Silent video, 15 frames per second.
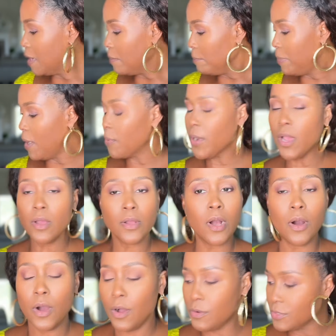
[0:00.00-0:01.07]
but we're gonna go
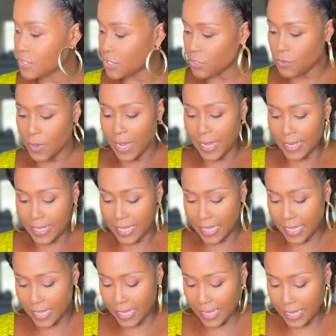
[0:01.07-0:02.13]
old school
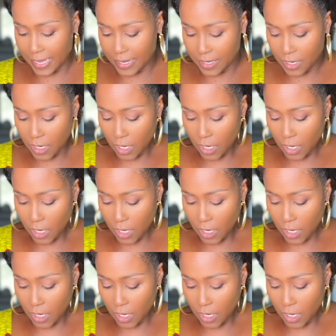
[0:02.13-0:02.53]
again.